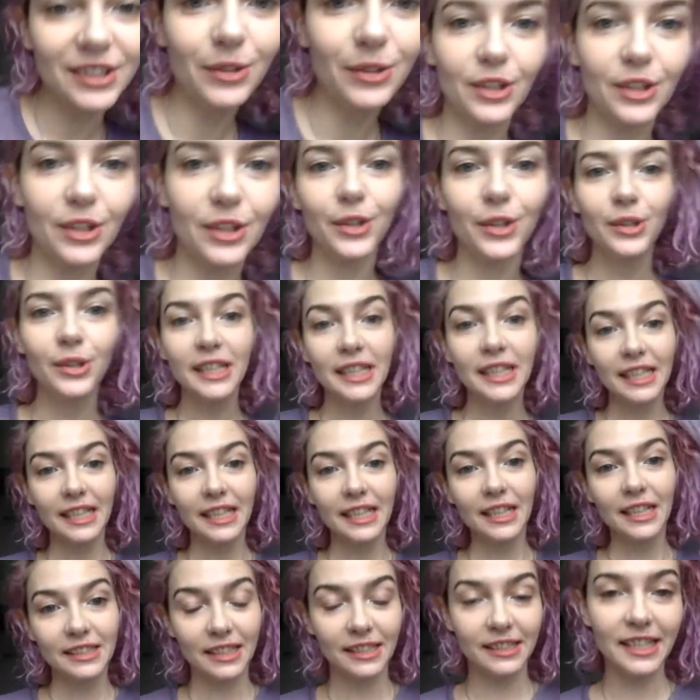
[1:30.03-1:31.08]
you know,
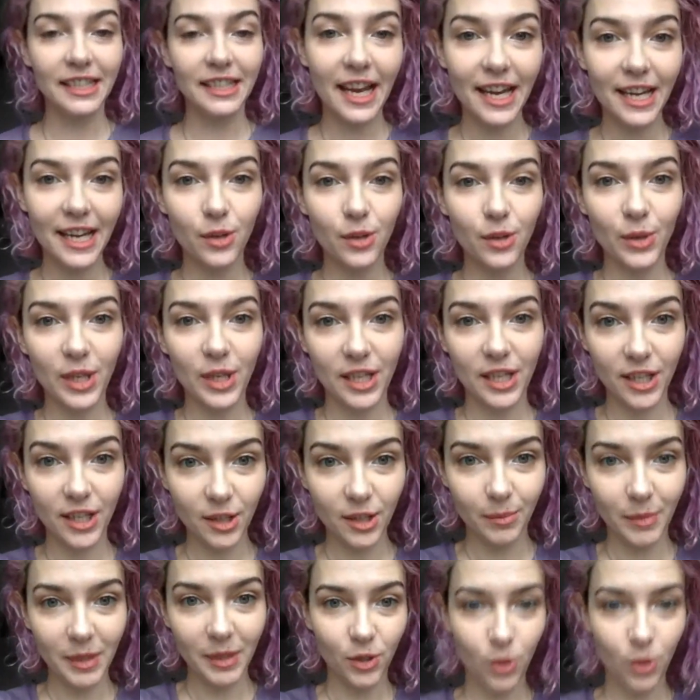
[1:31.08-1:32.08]
today we're going to be